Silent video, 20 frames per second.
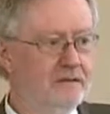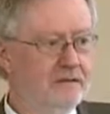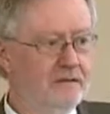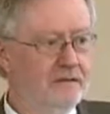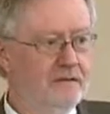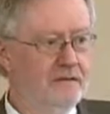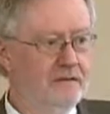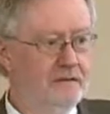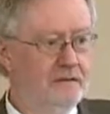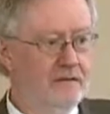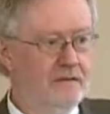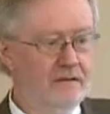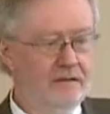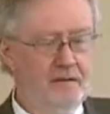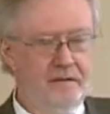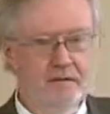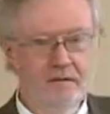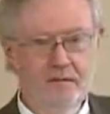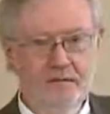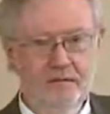and try to
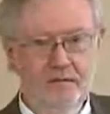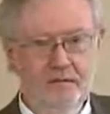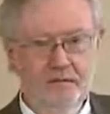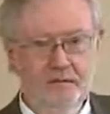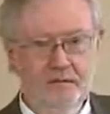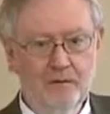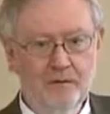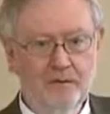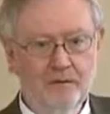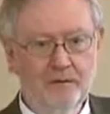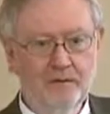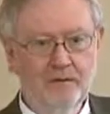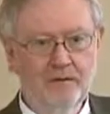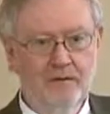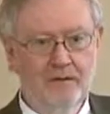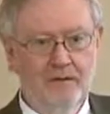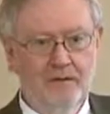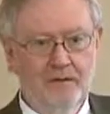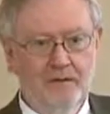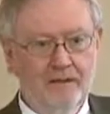and say, look, we want to
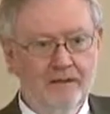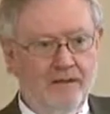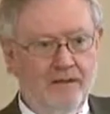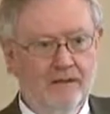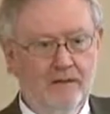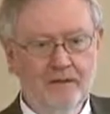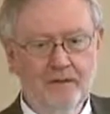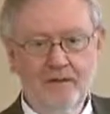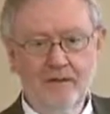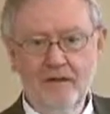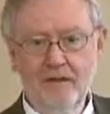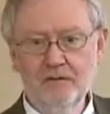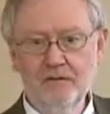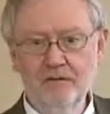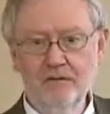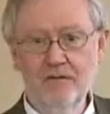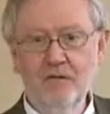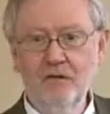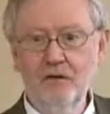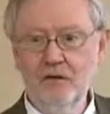characterize your
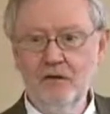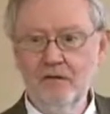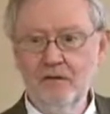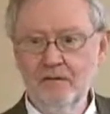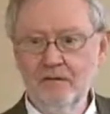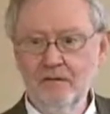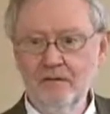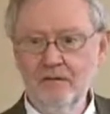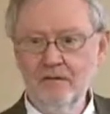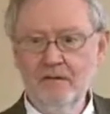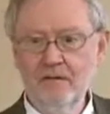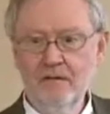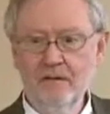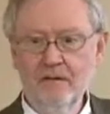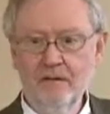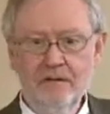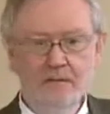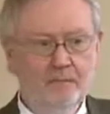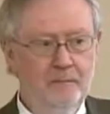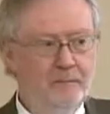current
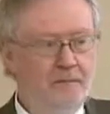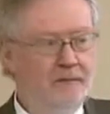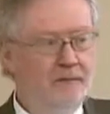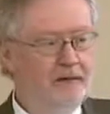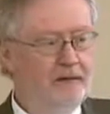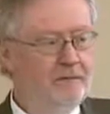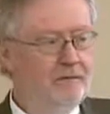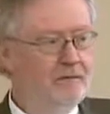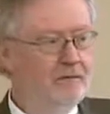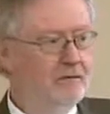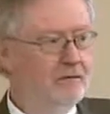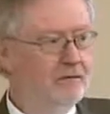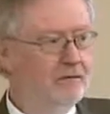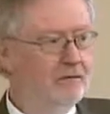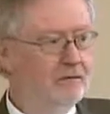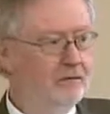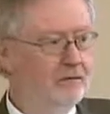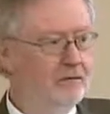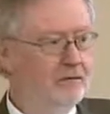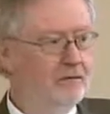behavior and their
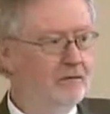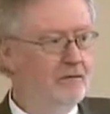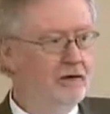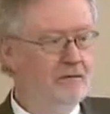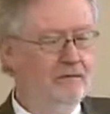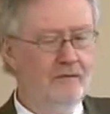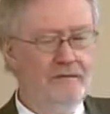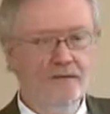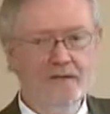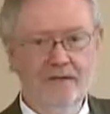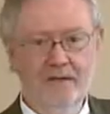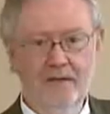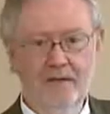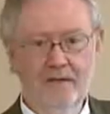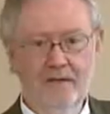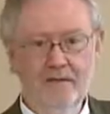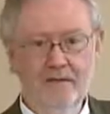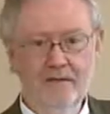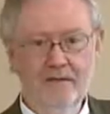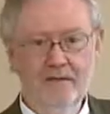current harvest
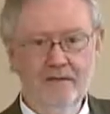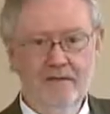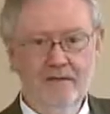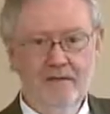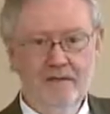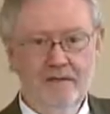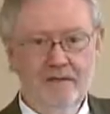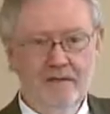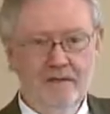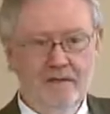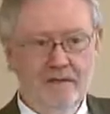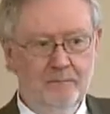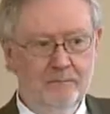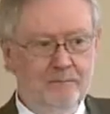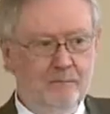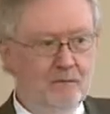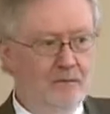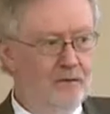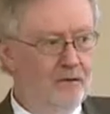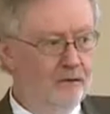patterns, but
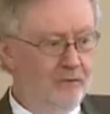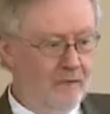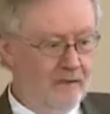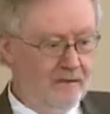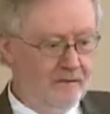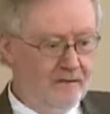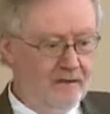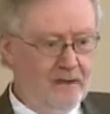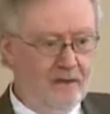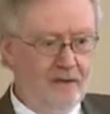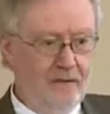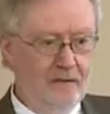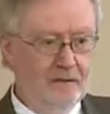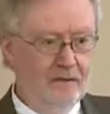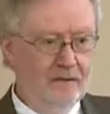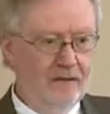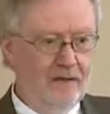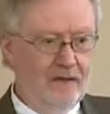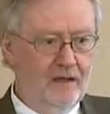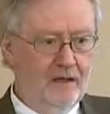we don't want to narrow
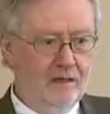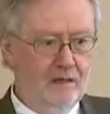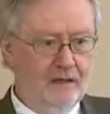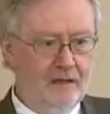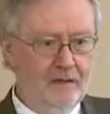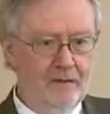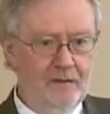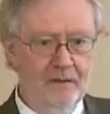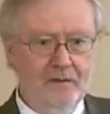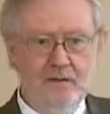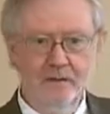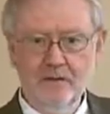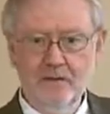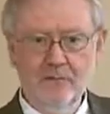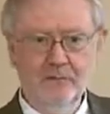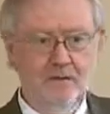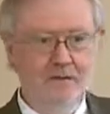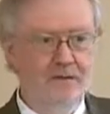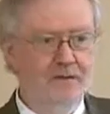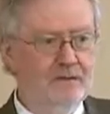it down. Maybe for some
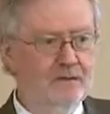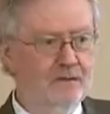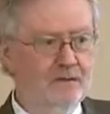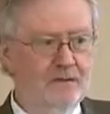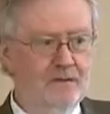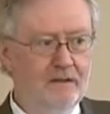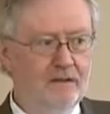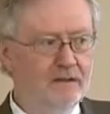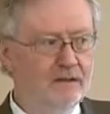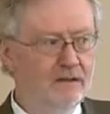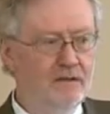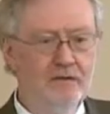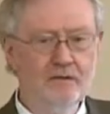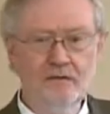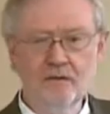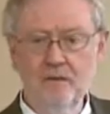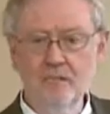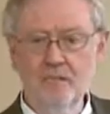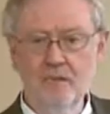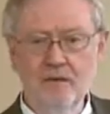reason you didn't go
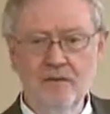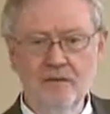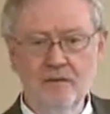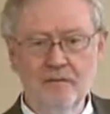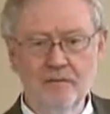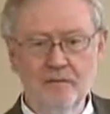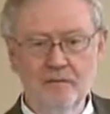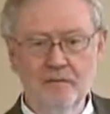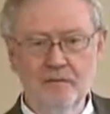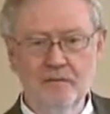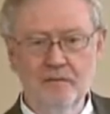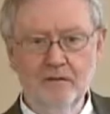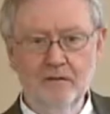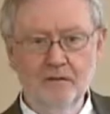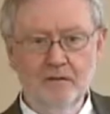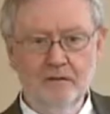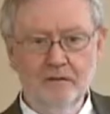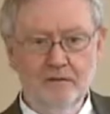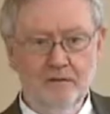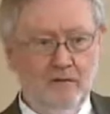somewhere that you would
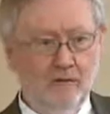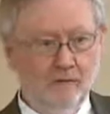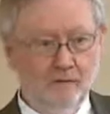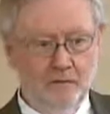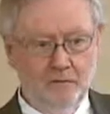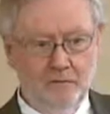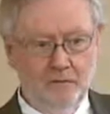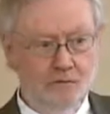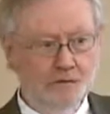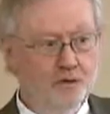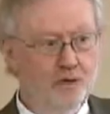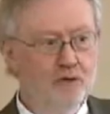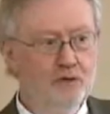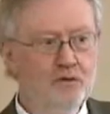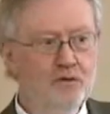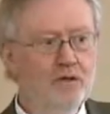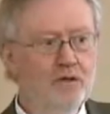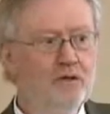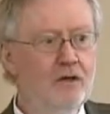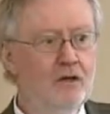you, you would
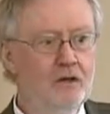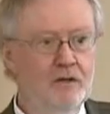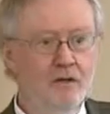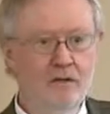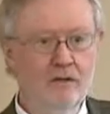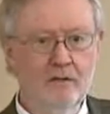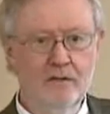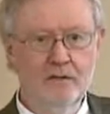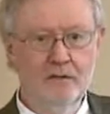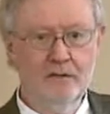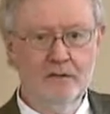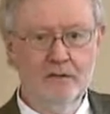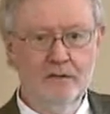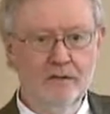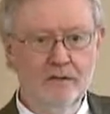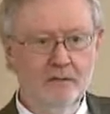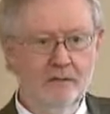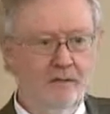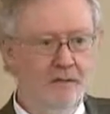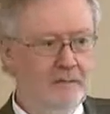usually go, and so we
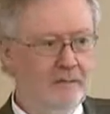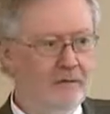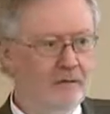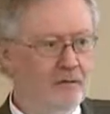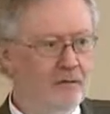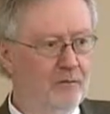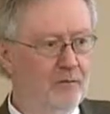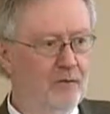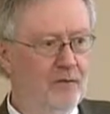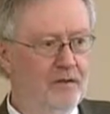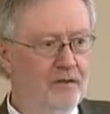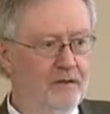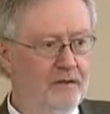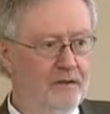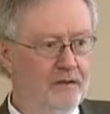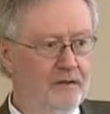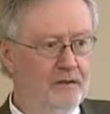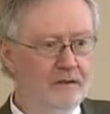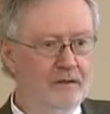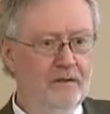didn't want to make it one
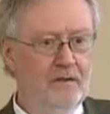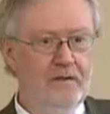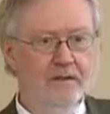year.